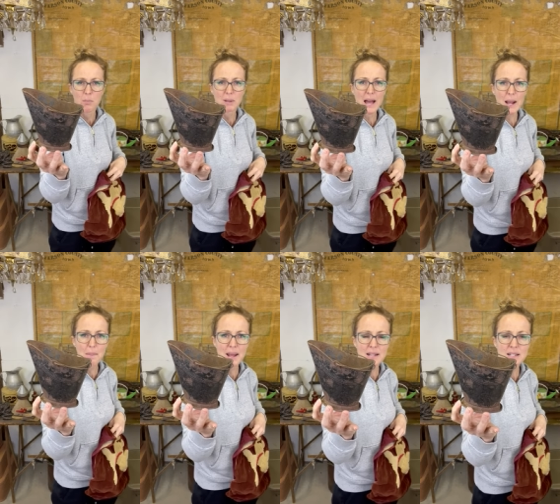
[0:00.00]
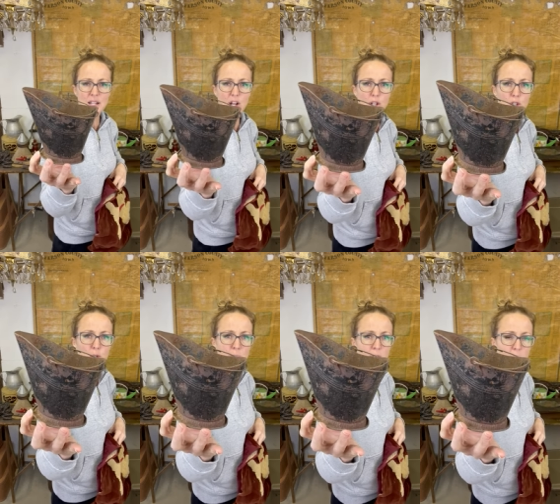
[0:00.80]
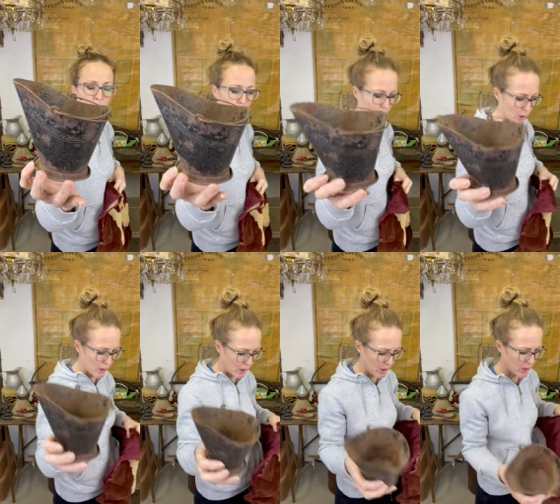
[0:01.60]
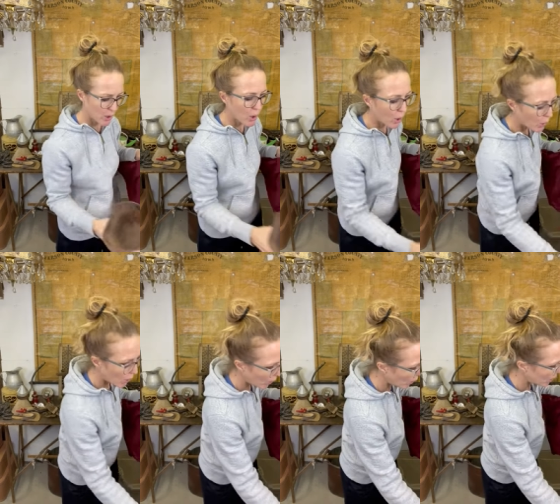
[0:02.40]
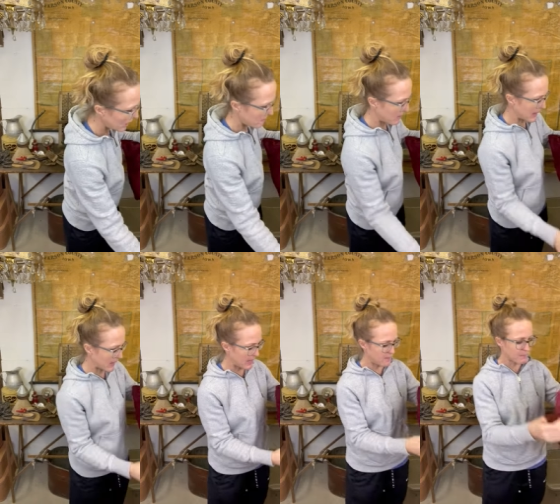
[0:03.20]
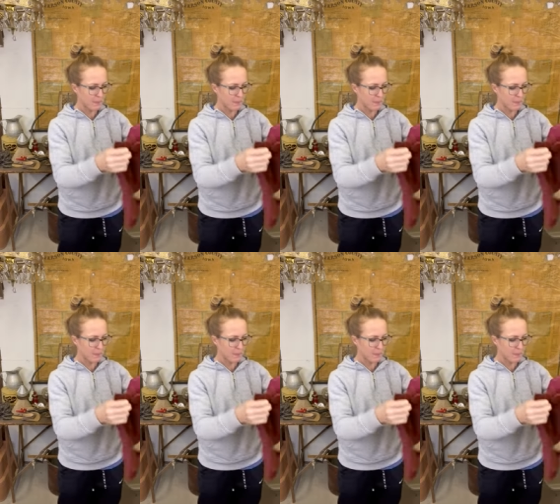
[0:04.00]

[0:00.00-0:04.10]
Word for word: black painted aluminum coil coal bucket.